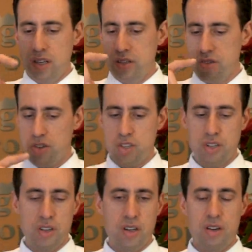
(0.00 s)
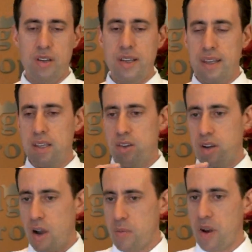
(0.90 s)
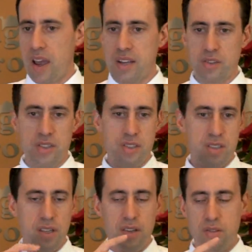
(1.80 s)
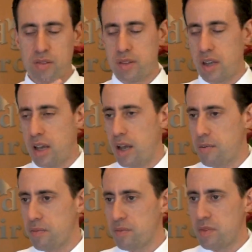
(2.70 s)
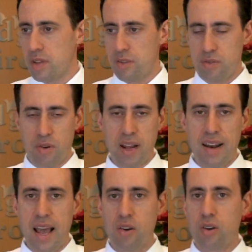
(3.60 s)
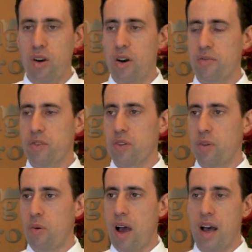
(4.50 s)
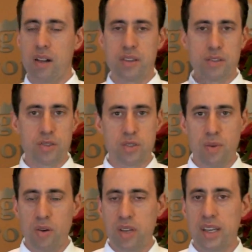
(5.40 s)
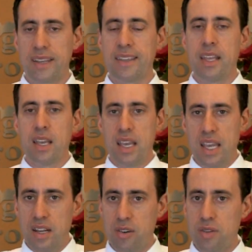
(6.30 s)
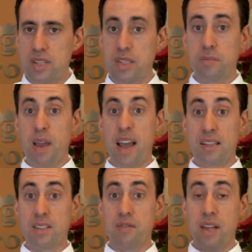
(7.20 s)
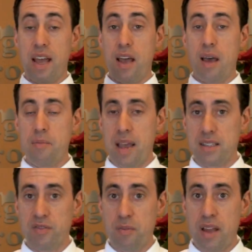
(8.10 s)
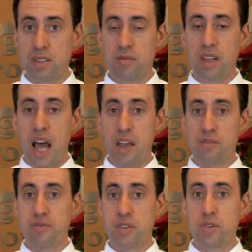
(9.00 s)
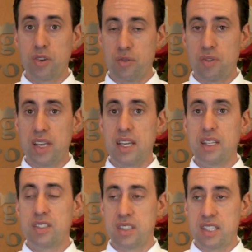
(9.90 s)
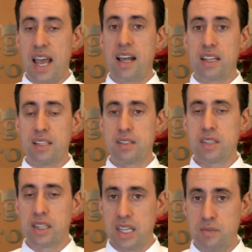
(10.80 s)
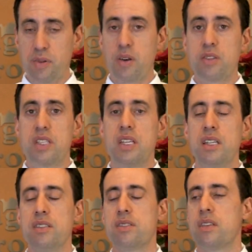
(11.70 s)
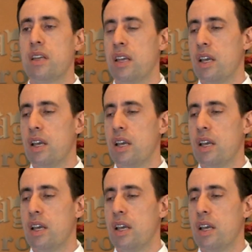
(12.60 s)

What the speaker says: your sugar, your carbohydrates, you're throwing out alcohol for a little while, you're smoking, increasing massive amounts of live food, greens, salads, lean proteins,